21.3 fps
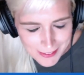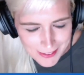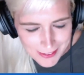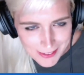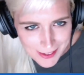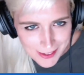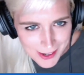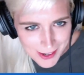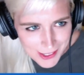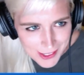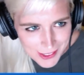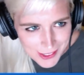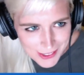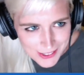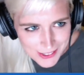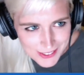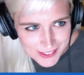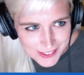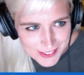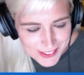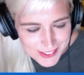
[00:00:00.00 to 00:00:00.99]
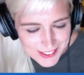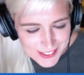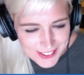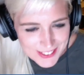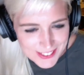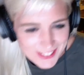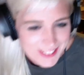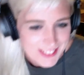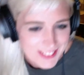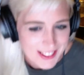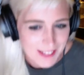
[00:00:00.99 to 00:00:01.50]
So
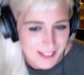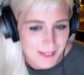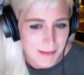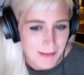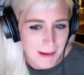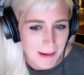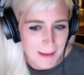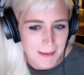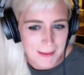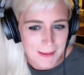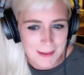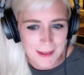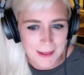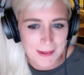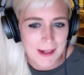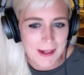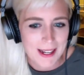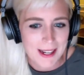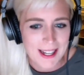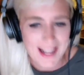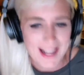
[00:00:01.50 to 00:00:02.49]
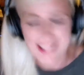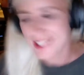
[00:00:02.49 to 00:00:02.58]
that's probably why I don't